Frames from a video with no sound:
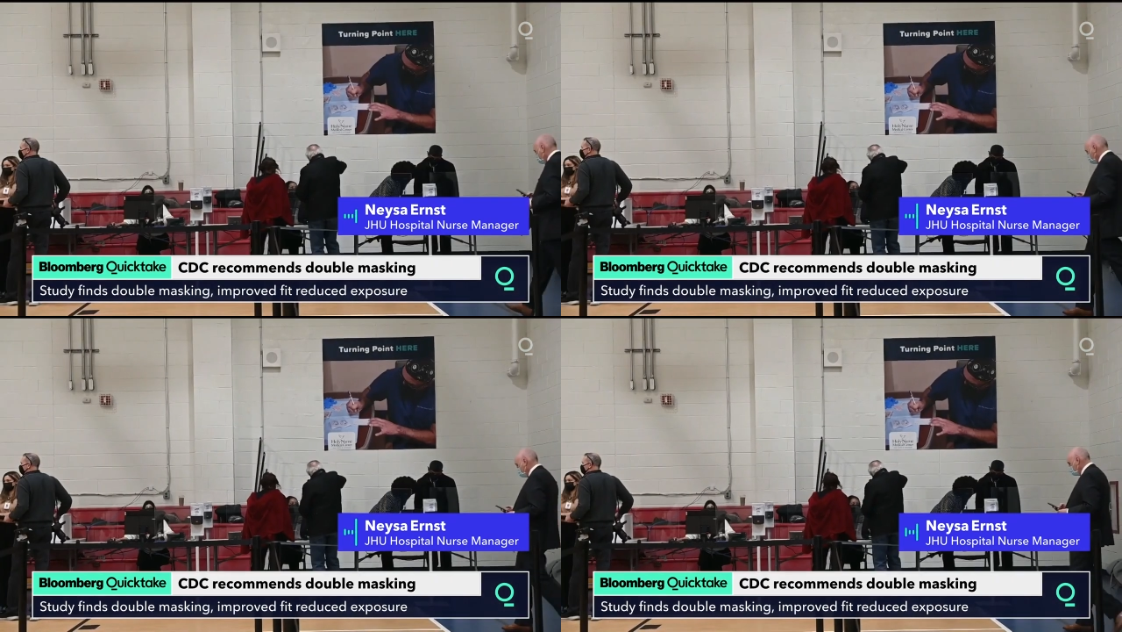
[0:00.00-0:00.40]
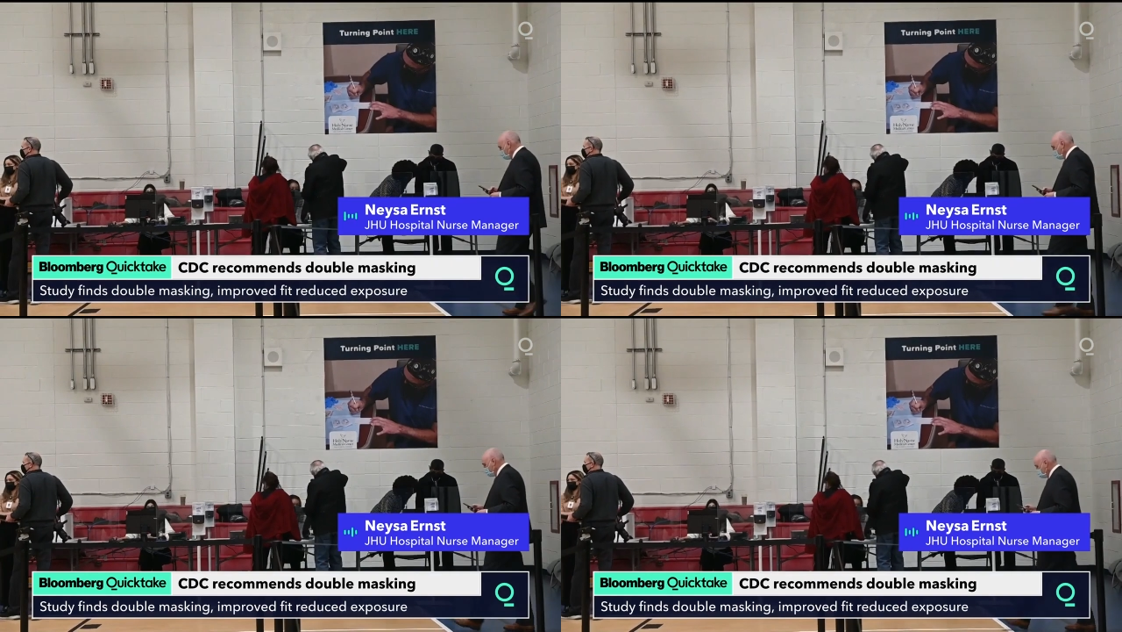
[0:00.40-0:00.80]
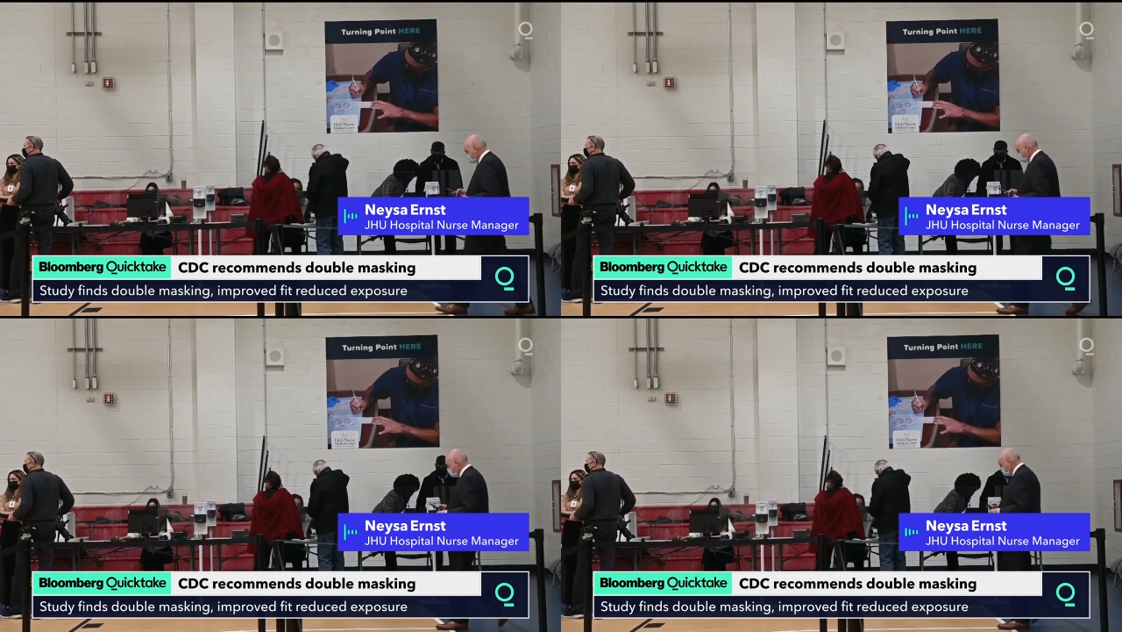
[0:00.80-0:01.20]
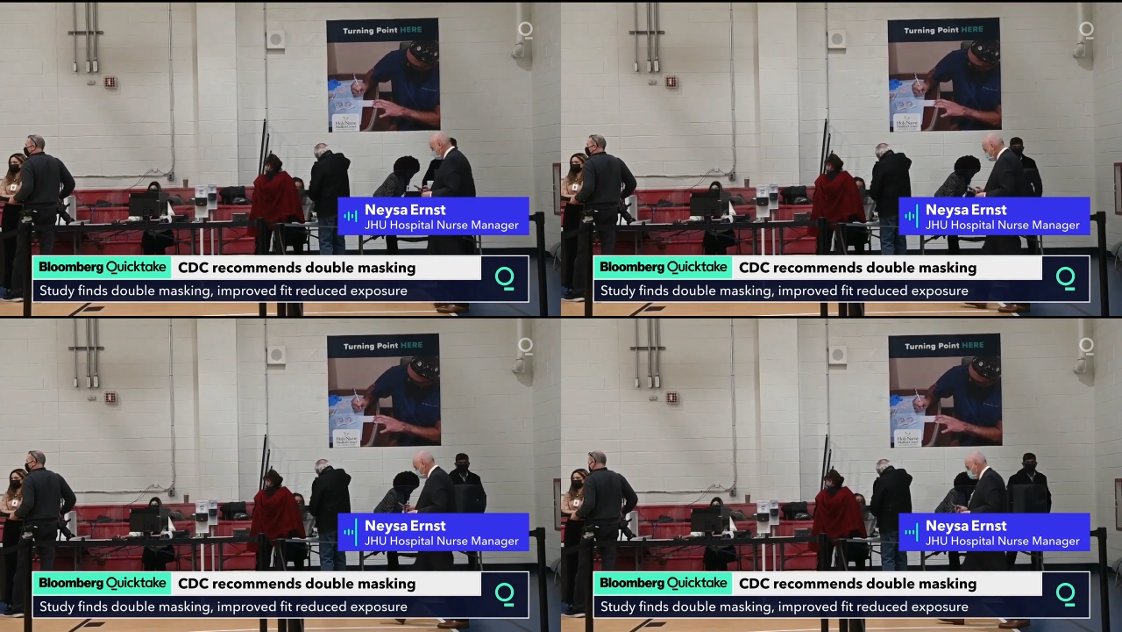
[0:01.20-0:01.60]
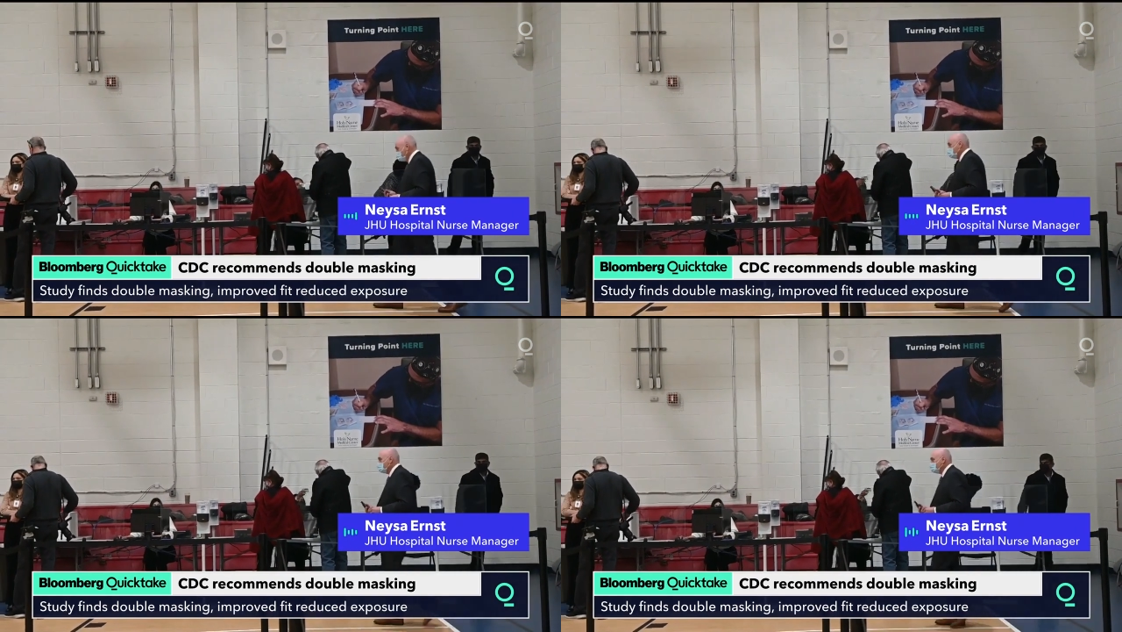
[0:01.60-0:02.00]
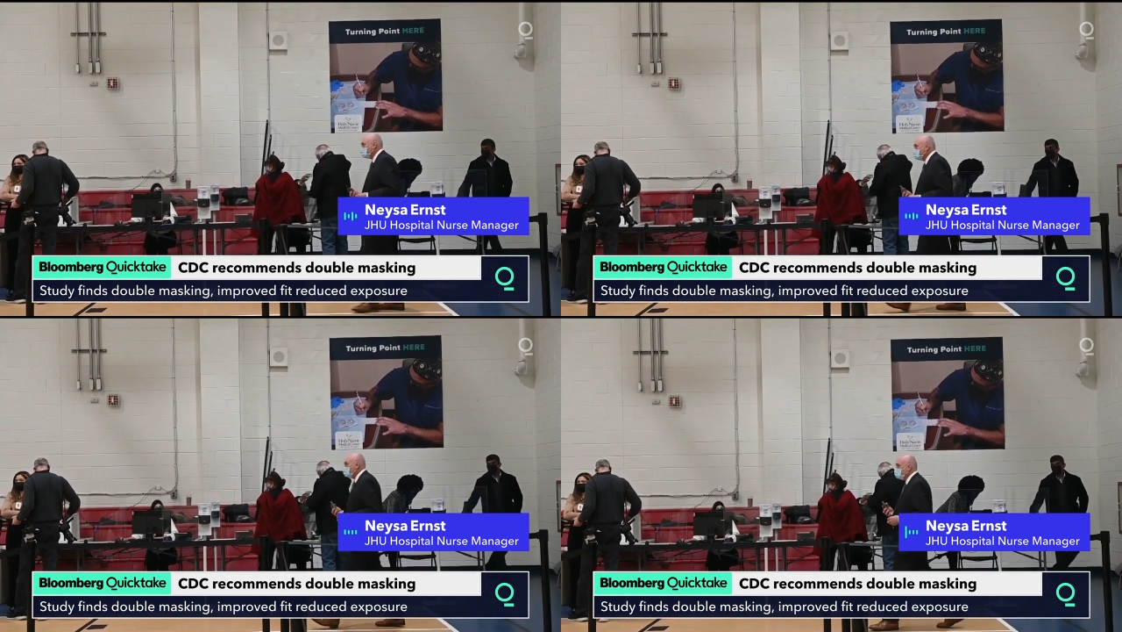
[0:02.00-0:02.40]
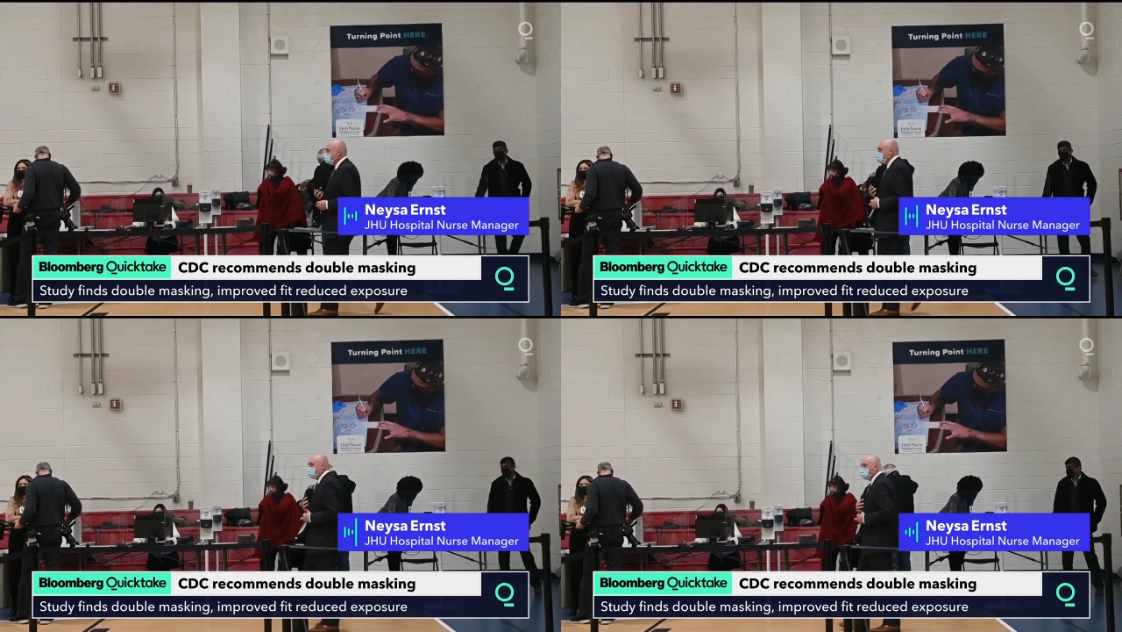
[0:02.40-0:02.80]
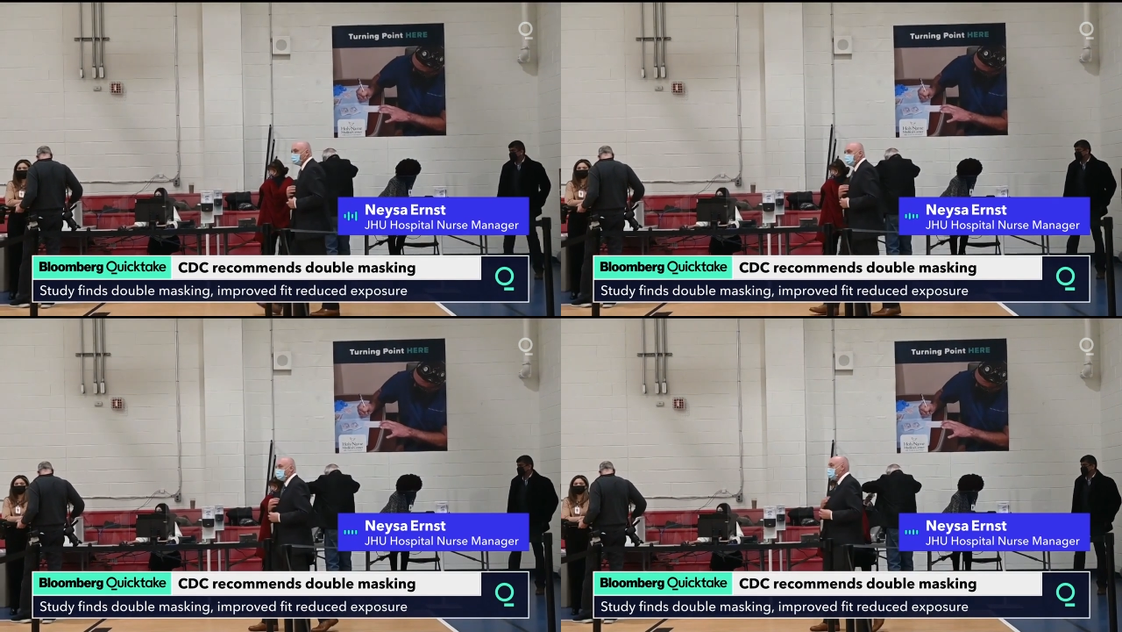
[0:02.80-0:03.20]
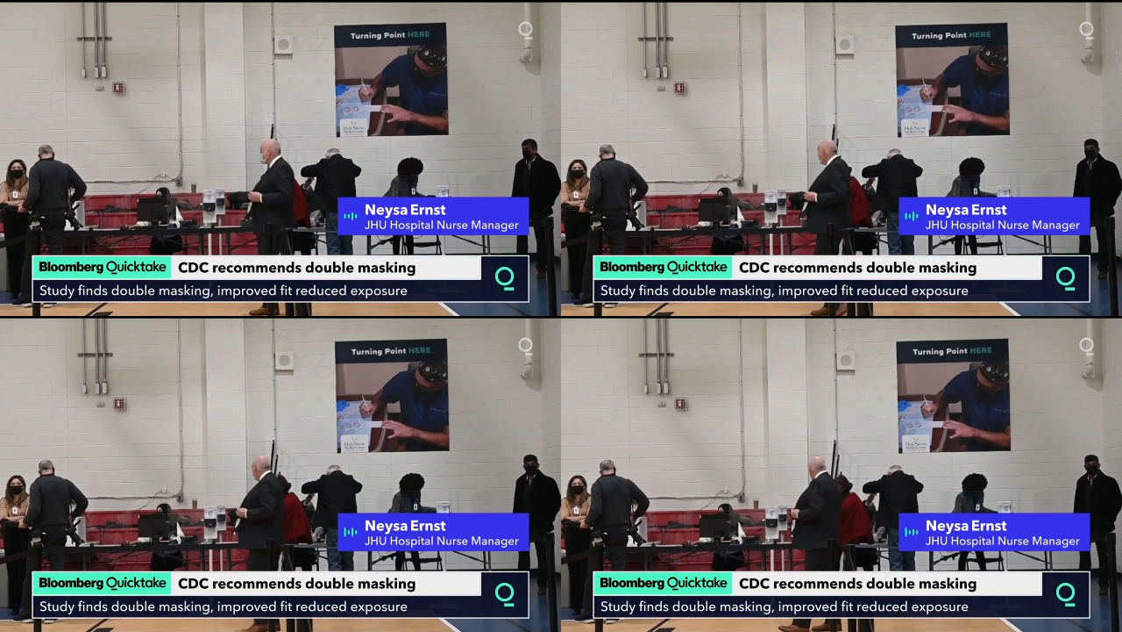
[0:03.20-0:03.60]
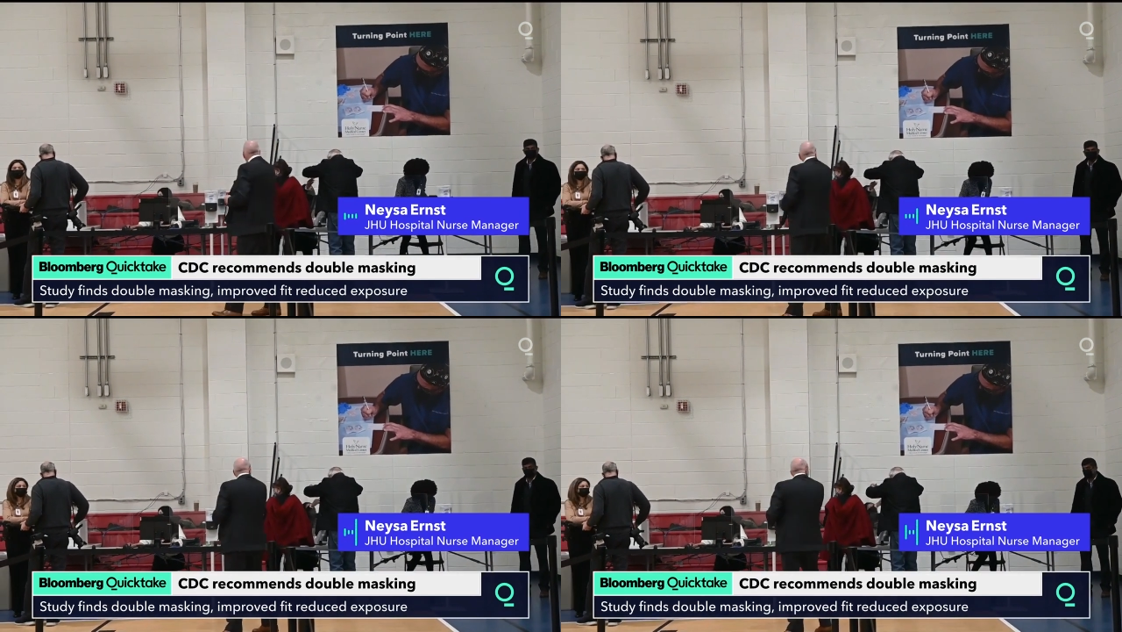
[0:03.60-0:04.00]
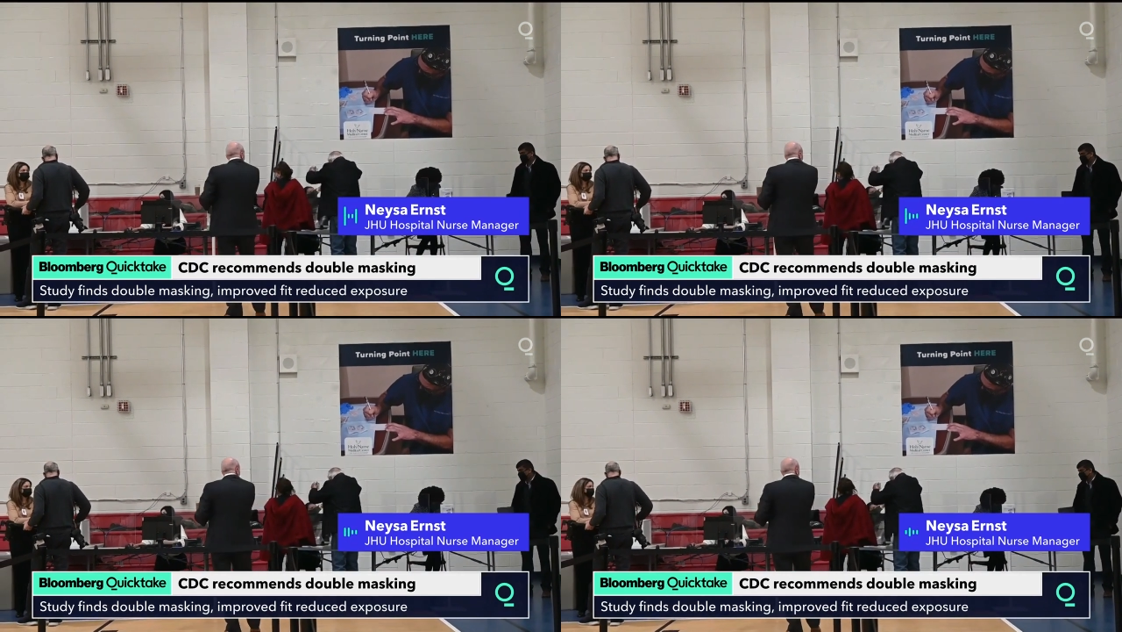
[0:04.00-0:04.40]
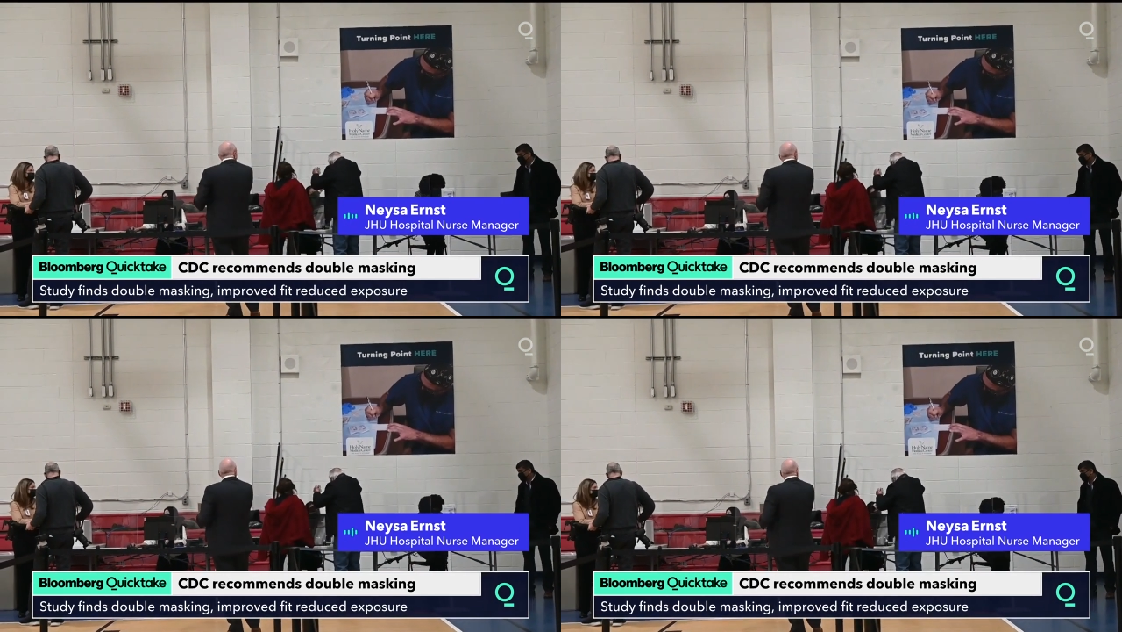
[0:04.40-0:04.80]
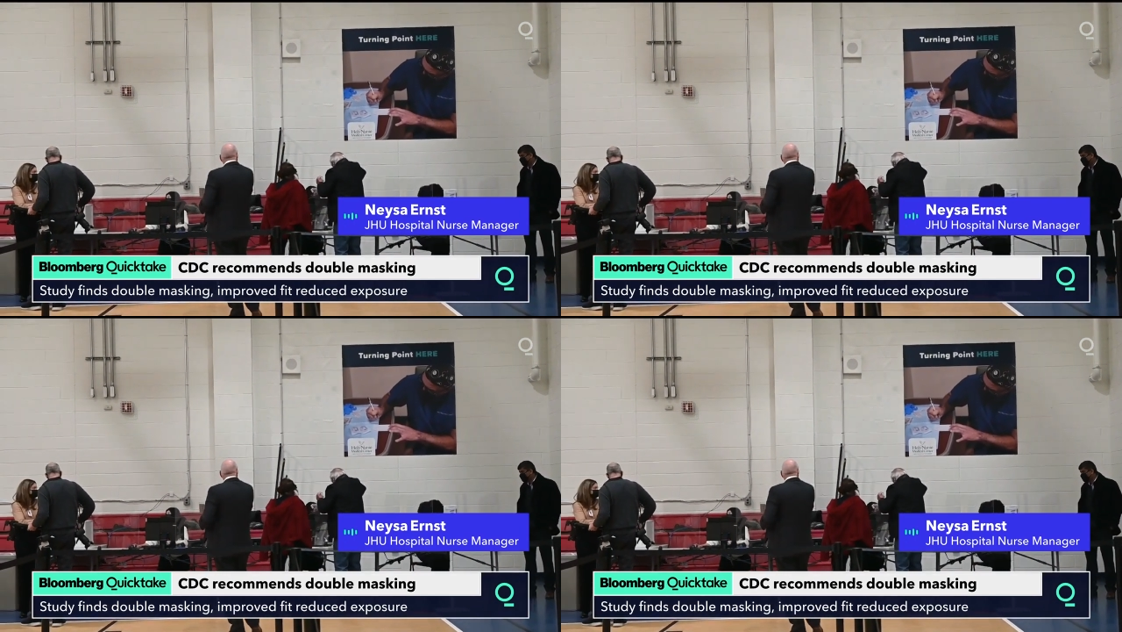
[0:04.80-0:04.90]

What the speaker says: No face is visible, so there are no lips to read.